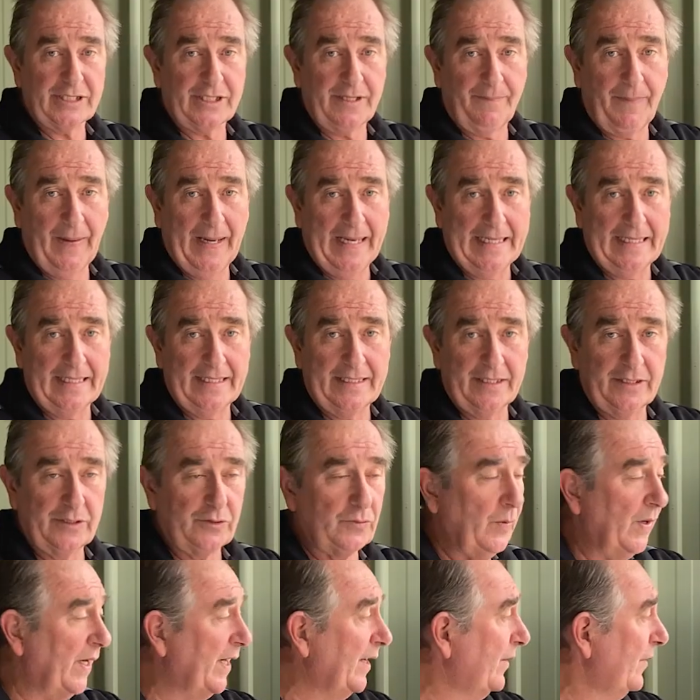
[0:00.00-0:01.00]
dependent as
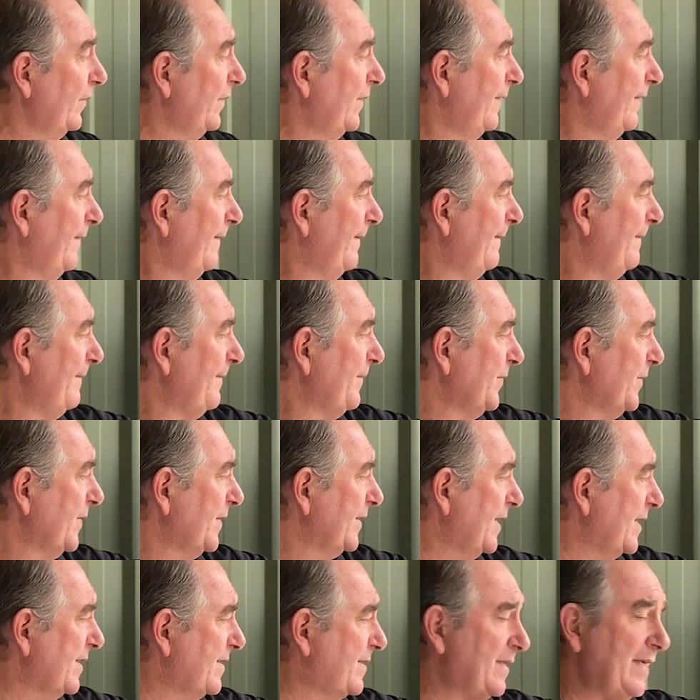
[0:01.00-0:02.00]
well.
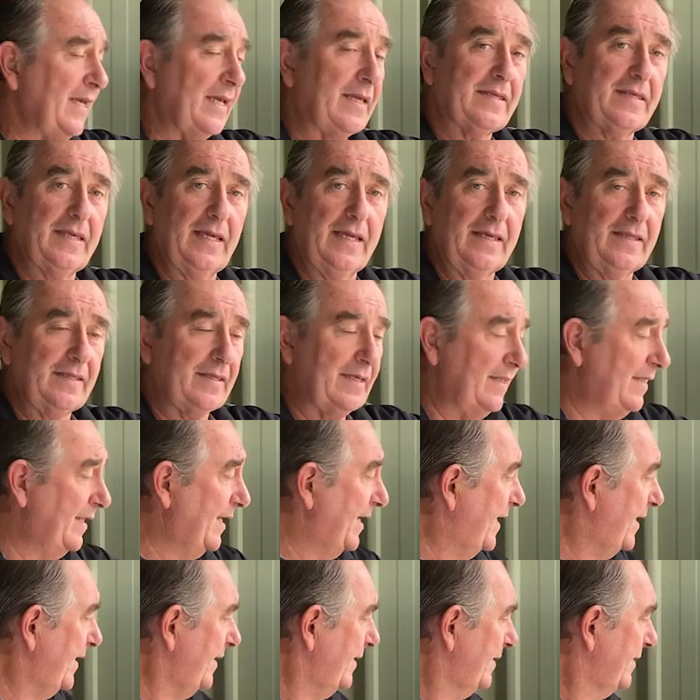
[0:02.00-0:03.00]
There's 6 things in
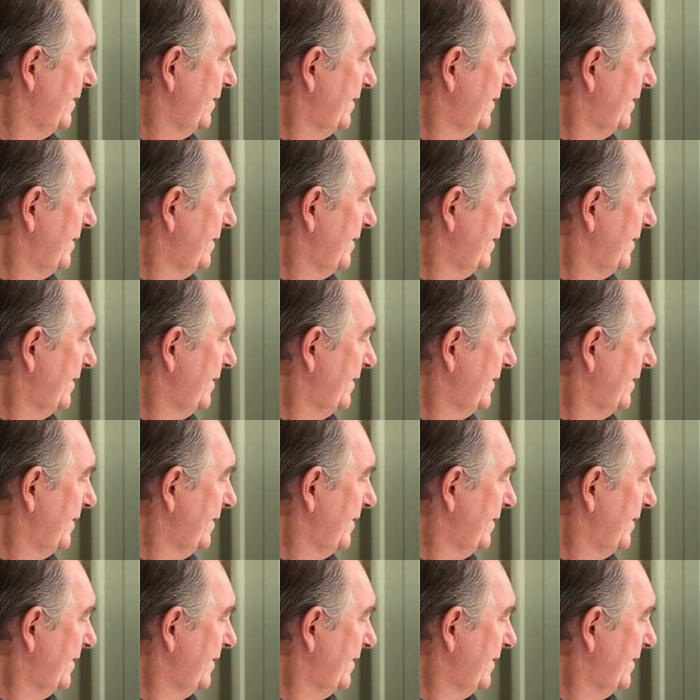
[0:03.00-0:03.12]
there.